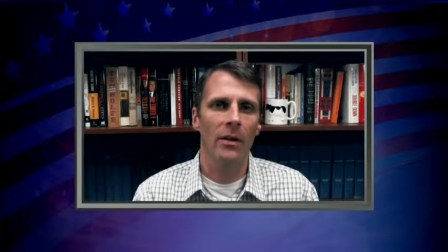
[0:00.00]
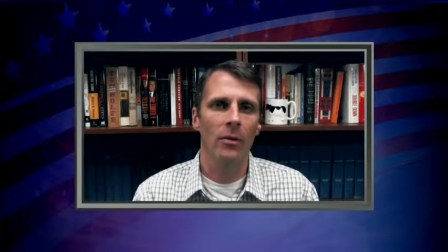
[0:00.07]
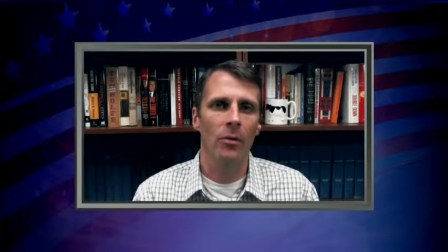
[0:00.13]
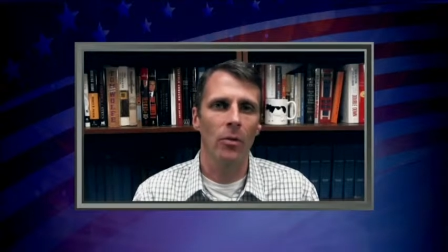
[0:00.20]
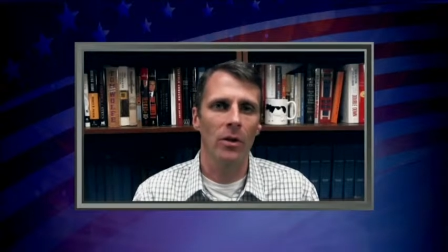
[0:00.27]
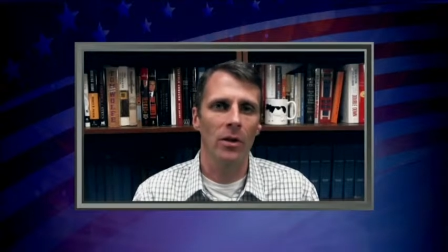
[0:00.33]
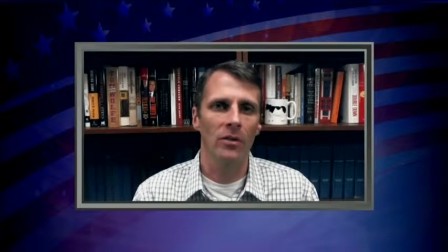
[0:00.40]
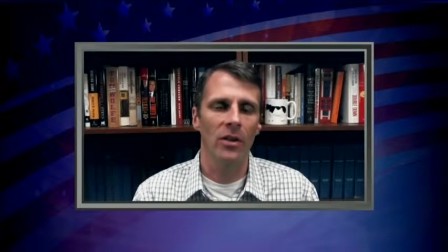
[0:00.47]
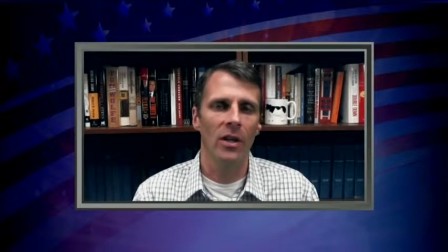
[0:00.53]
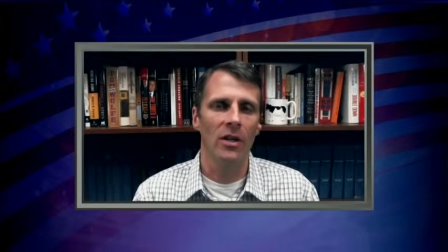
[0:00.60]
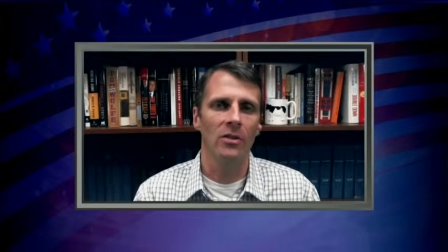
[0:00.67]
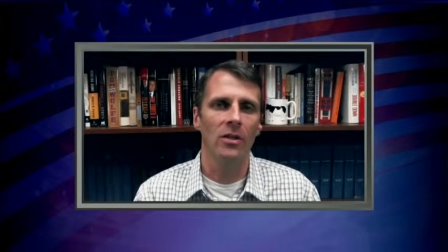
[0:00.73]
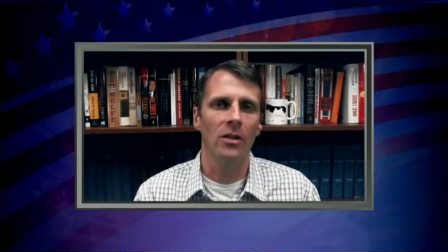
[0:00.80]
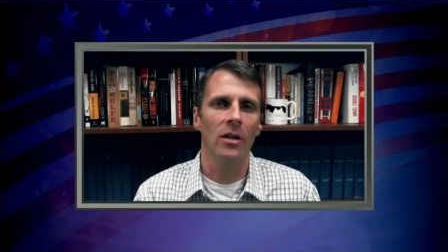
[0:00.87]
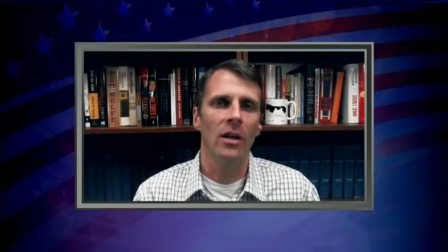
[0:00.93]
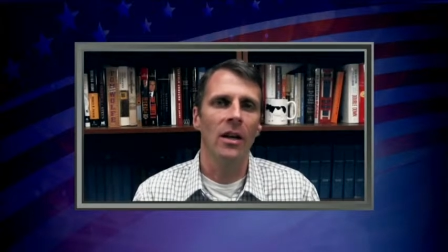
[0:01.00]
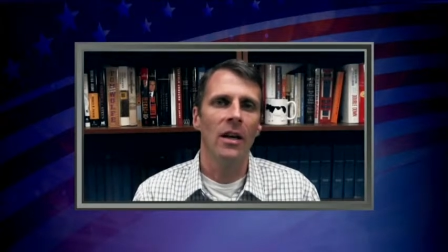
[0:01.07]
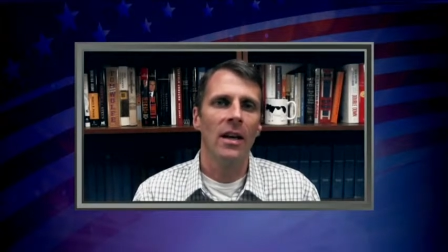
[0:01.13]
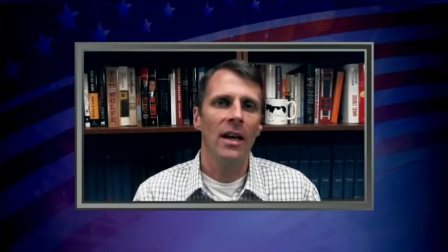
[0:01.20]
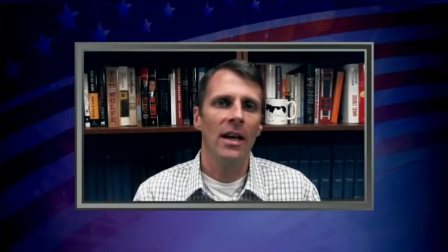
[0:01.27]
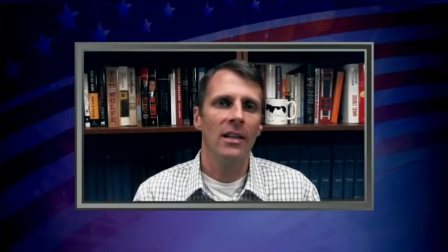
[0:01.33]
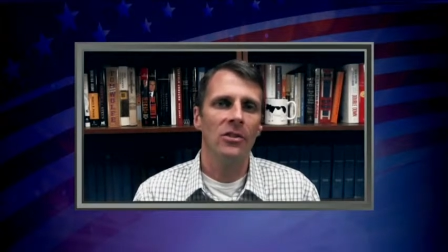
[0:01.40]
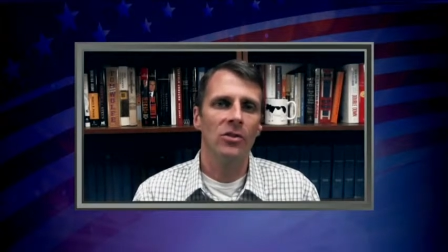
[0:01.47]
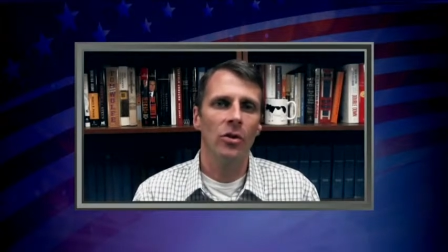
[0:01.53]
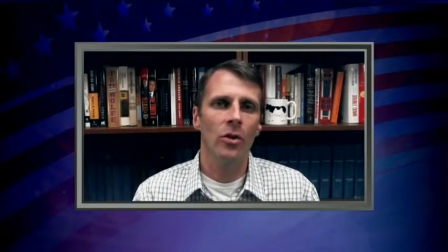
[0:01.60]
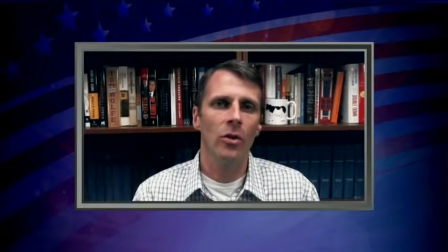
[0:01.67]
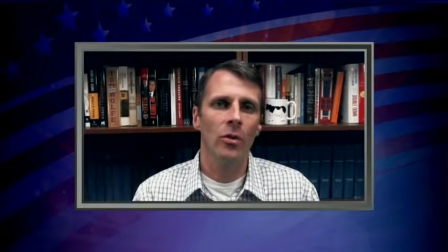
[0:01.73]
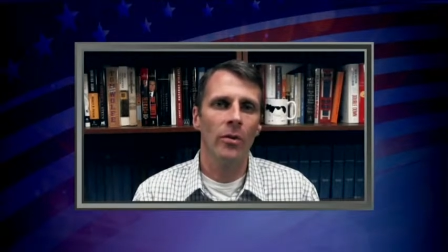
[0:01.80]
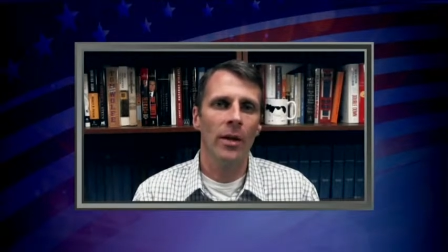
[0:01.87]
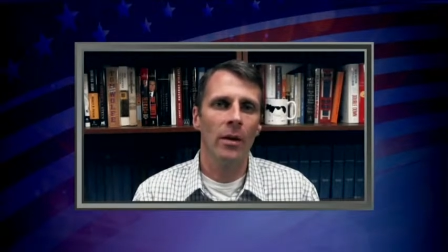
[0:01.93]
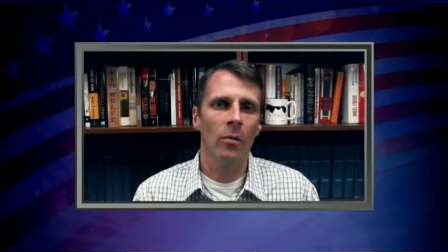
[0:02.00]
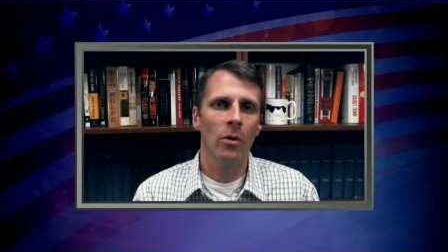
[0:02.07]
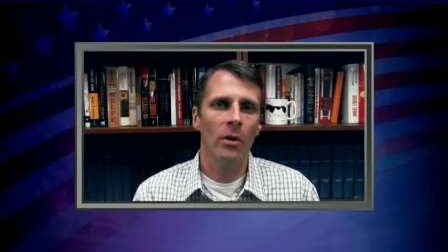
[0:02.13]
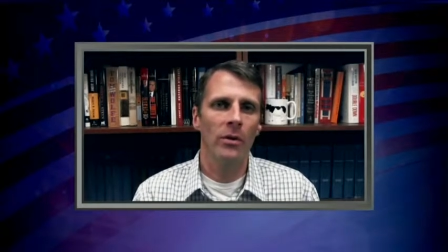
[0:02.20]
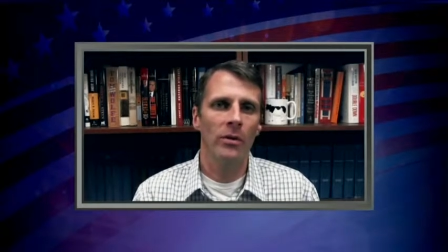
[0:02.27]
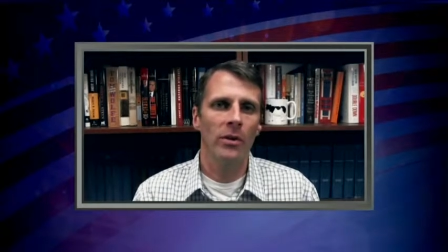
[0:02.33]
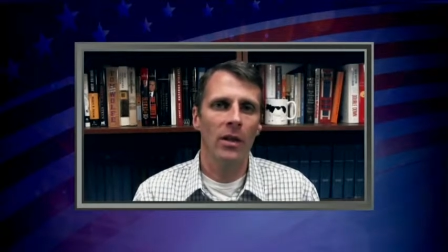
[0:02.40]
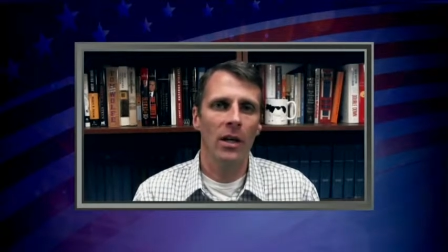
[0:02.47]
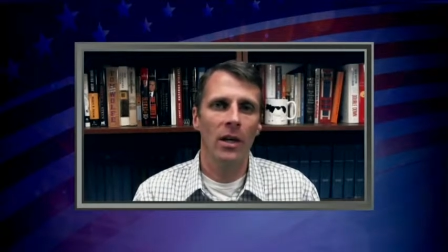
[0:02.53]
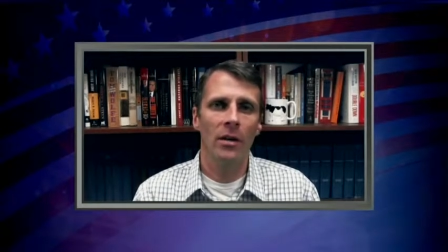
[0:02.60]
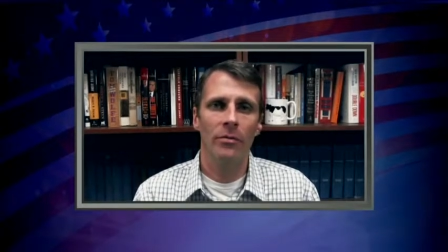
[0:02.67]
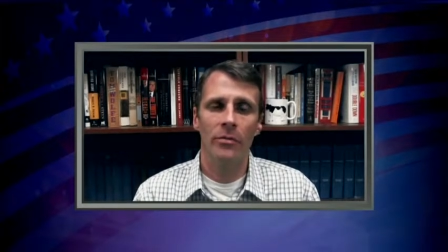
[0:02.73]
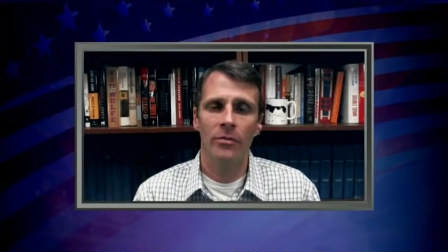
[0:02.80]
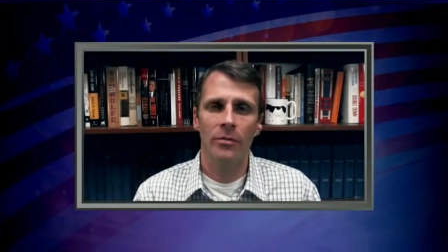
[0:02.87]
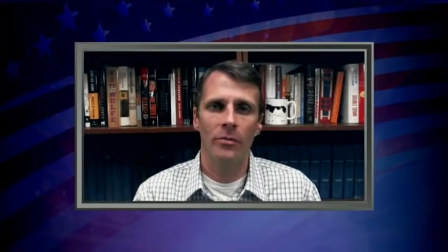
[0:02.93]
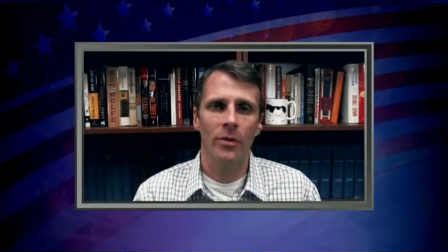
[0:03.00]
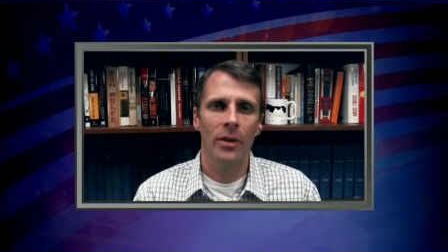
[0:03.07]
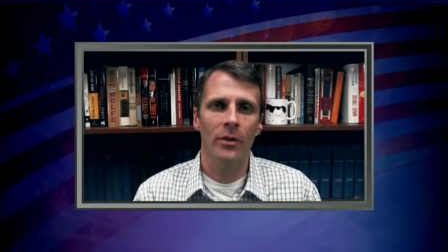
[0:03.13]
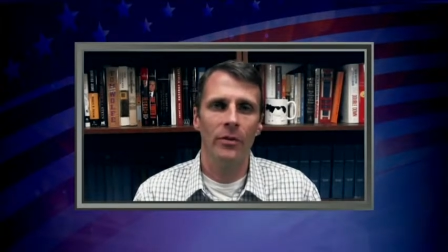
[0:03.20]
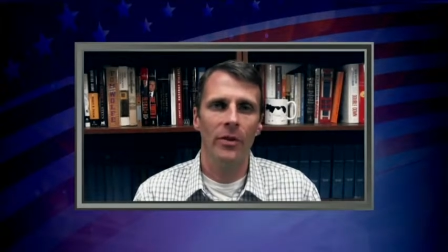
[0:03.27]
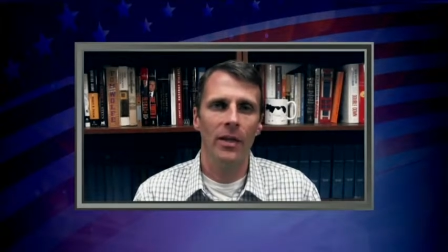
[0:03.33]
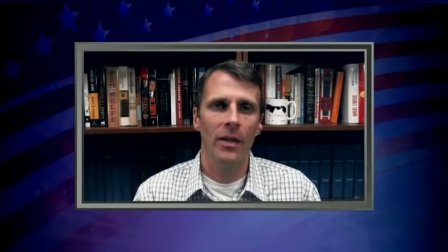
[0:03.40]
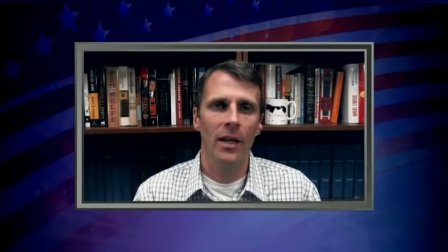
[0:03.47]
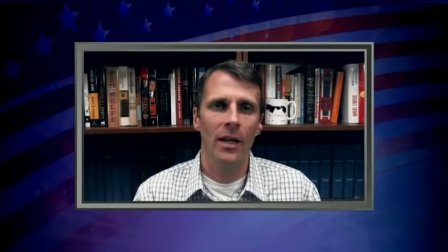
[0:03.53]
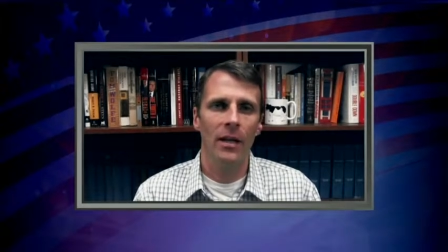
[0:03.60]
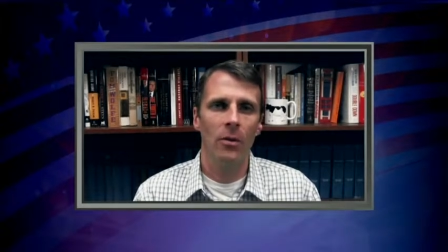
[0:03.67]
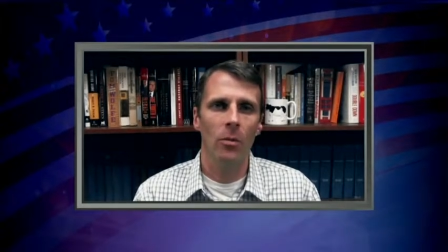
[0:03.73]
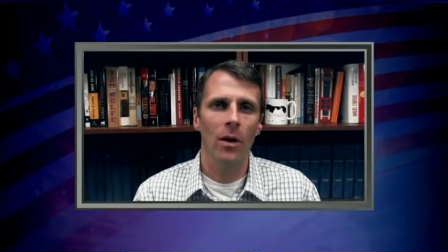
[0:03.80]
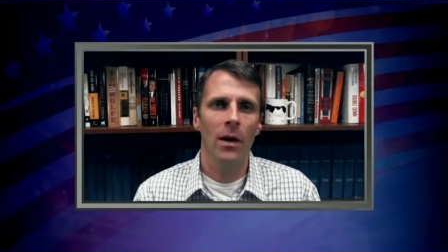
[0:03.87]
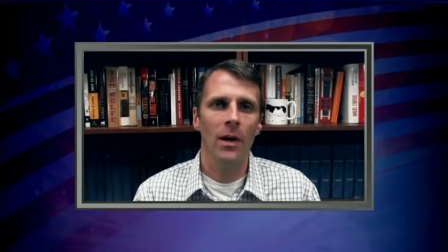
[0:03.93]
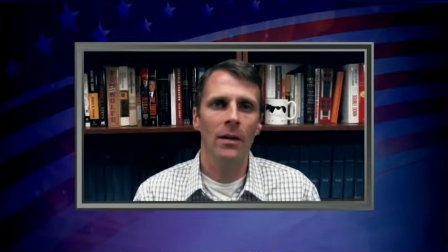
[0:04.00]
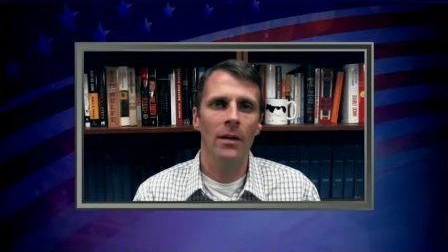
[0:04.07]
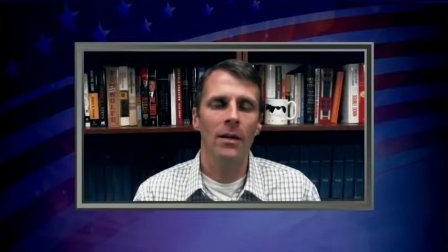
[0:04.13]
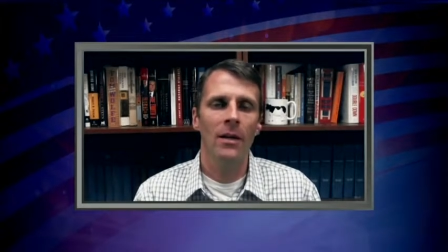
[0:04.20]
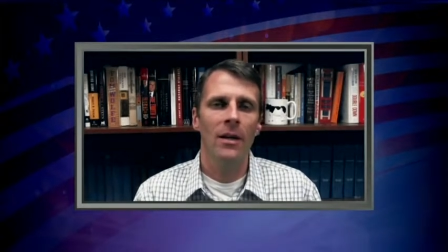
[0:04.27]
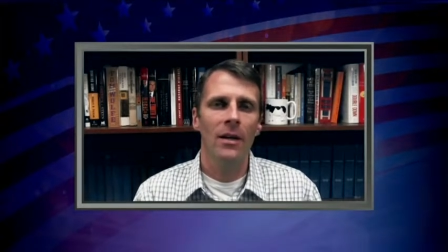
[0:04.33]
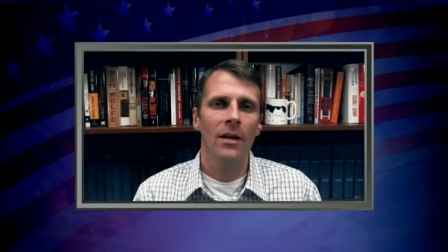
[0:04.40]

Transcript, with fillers: that organization. And so, they want to cut off funds in any way.